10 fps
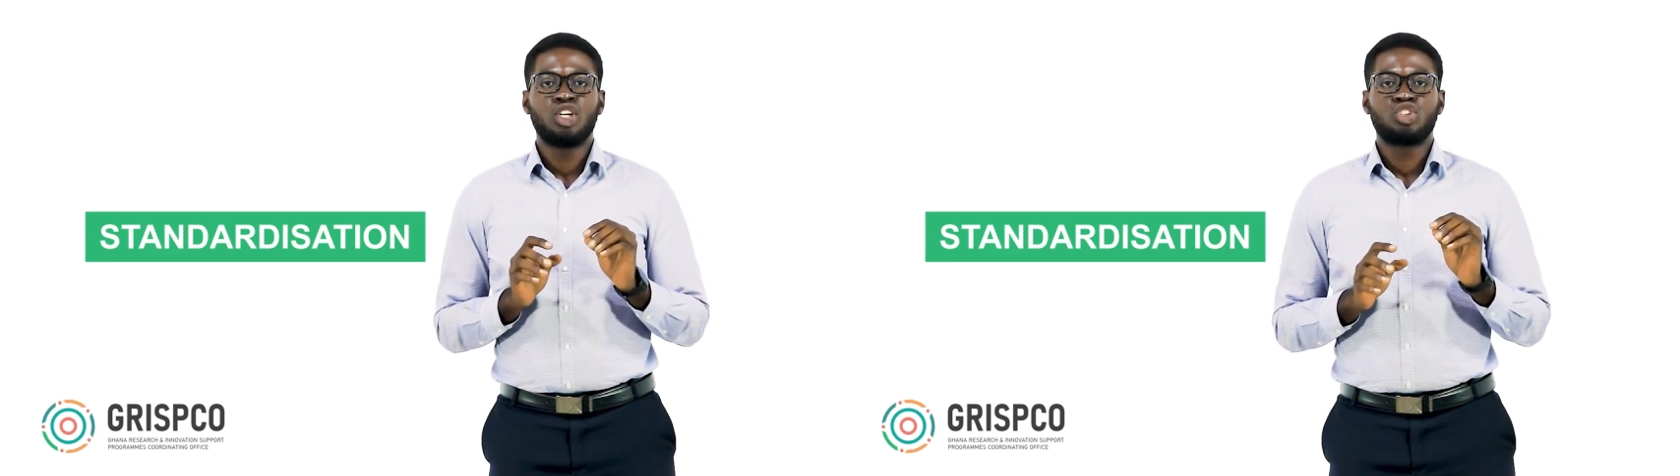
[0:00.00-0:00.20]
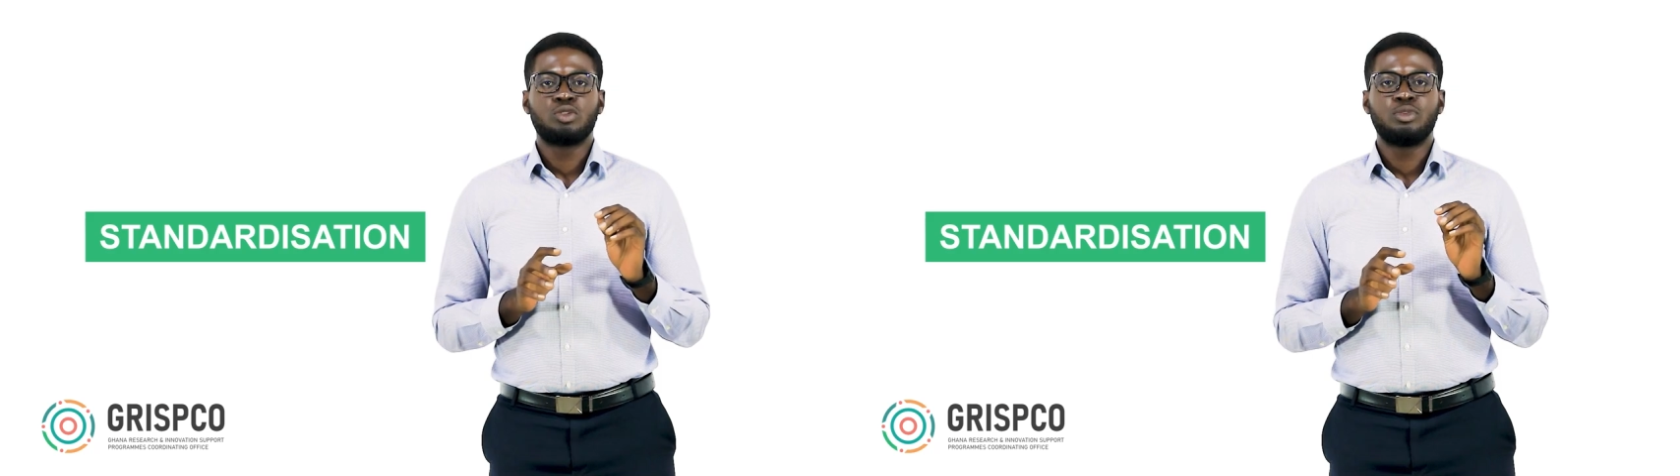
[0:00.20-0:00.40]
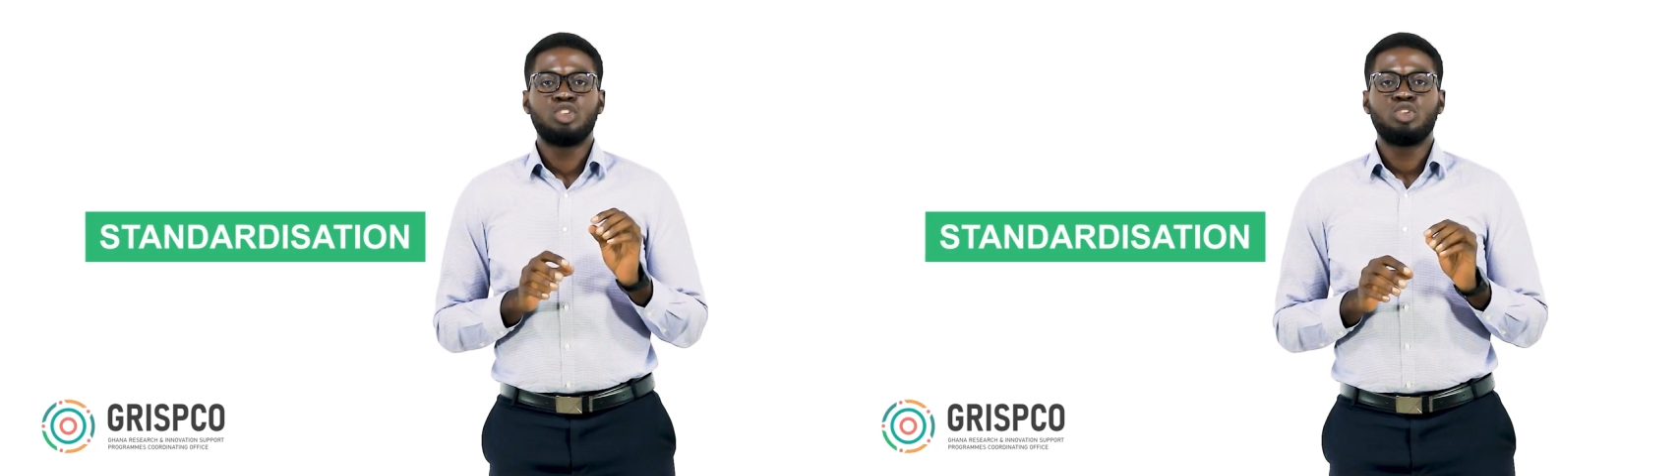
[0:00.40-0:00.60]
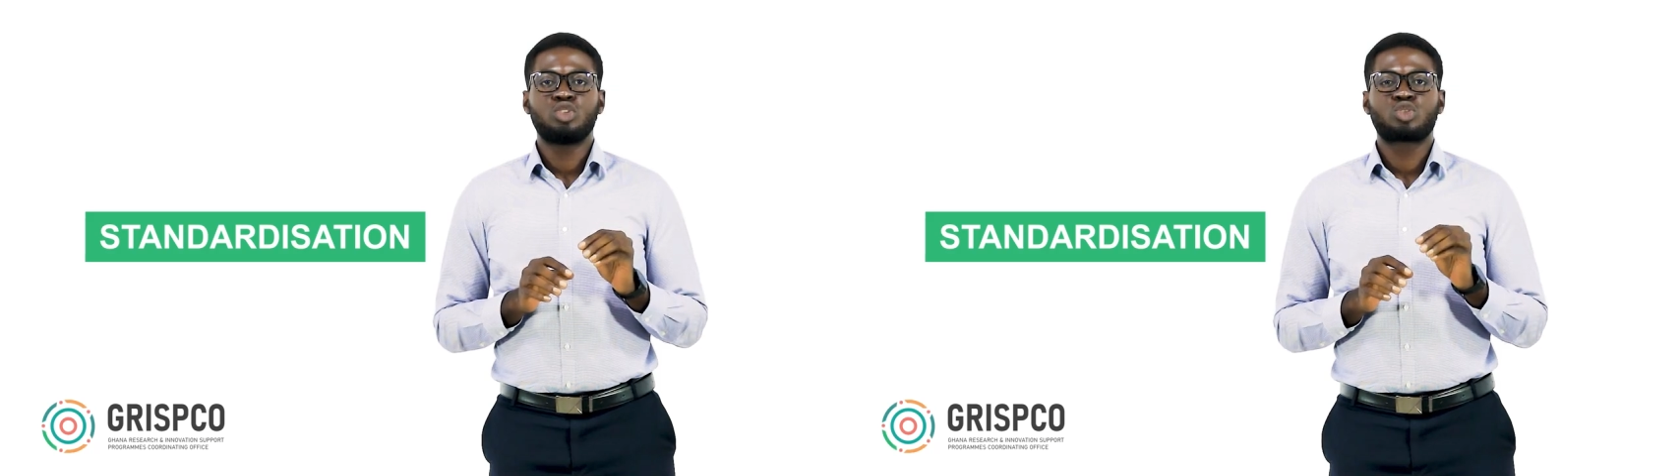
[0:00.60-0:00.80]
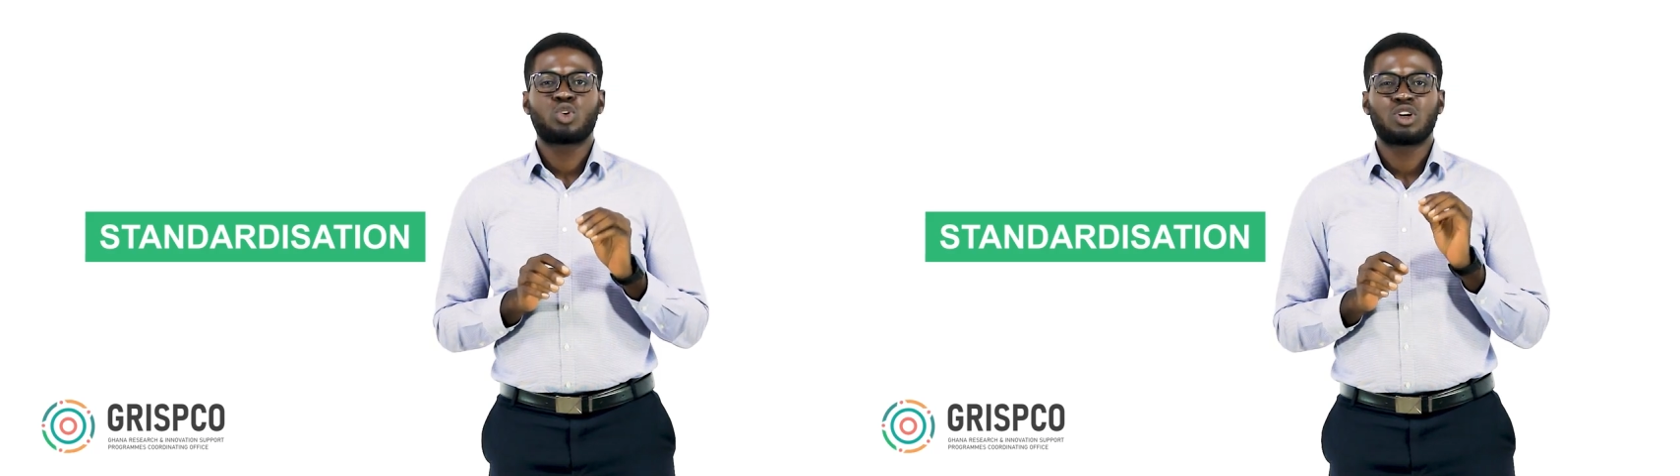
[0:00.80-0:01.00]
to be
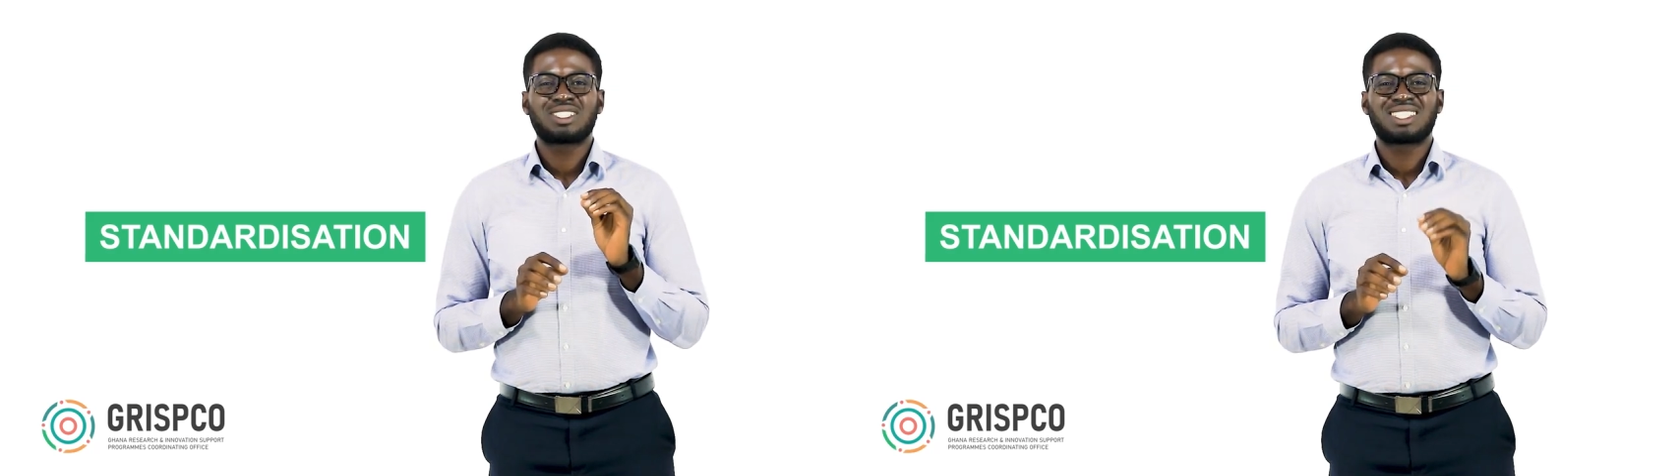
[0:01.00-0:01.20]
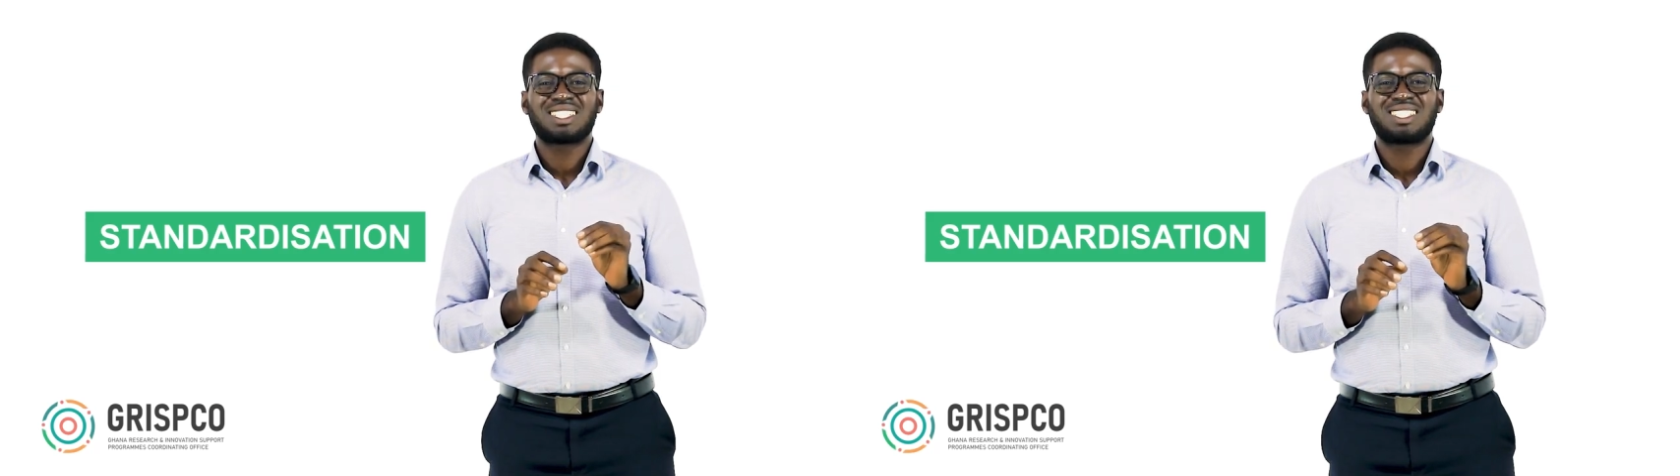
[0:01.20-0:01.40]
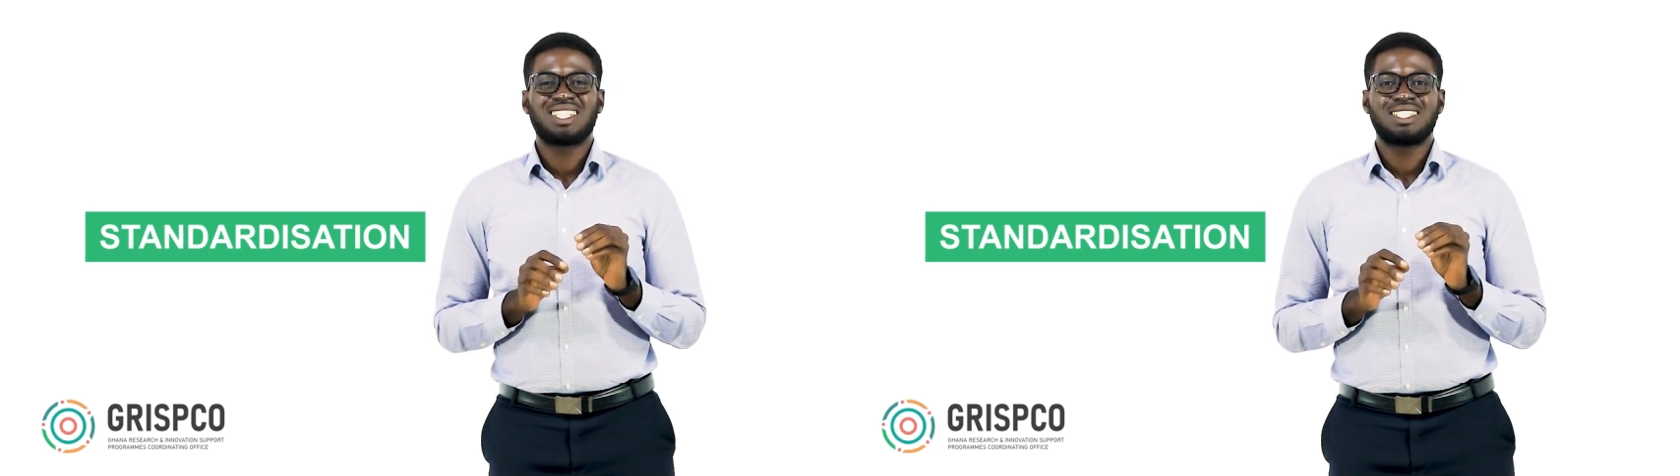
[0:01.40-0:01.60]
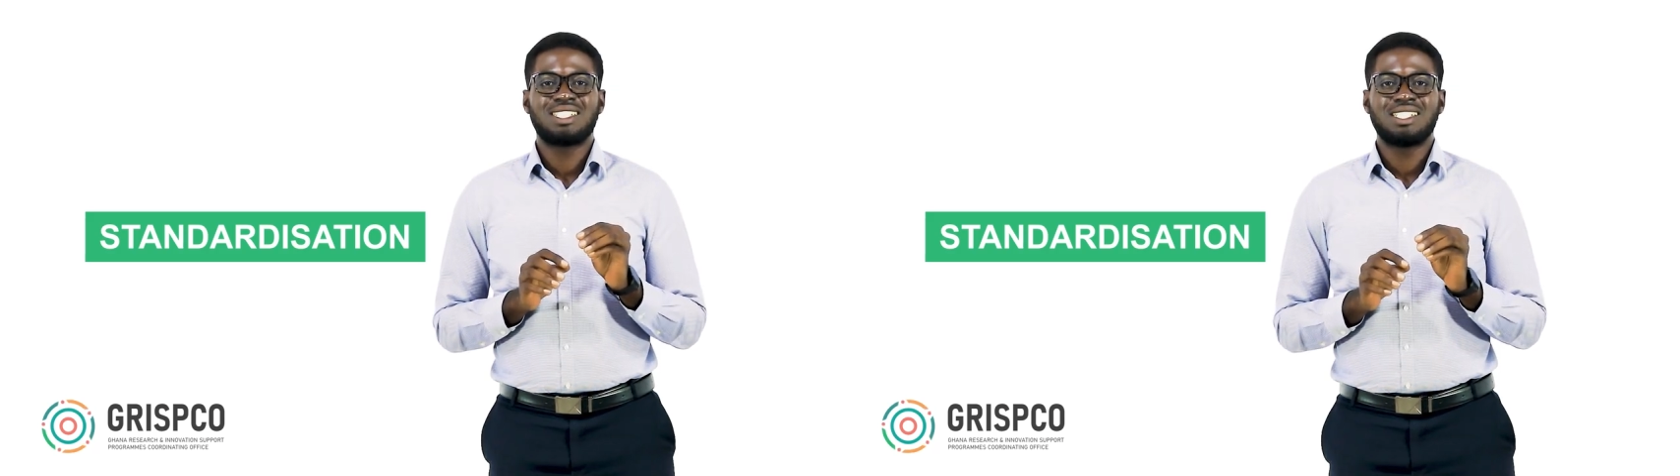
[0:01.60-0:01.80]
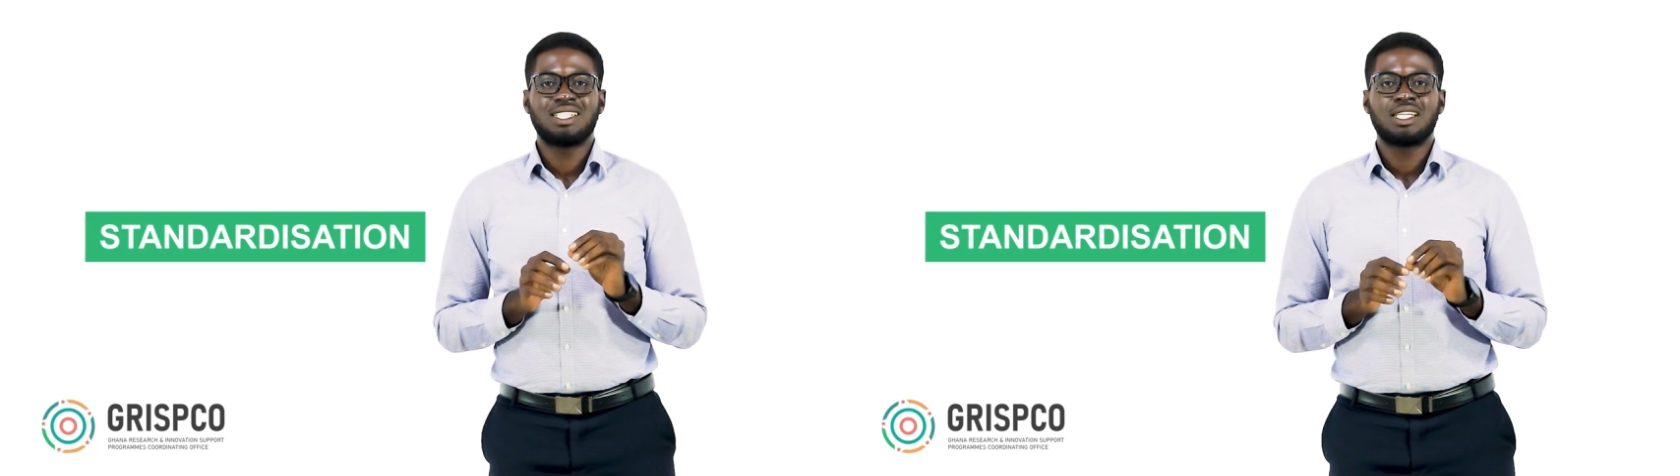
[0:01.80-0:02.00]
used
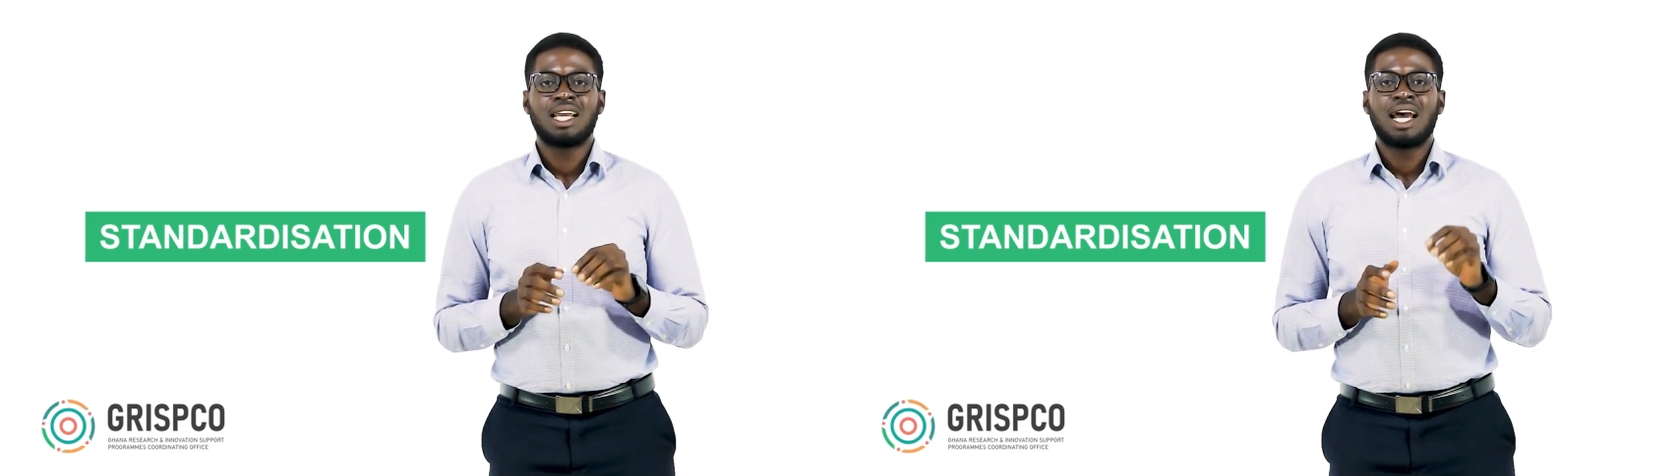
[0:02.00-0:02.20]
consistently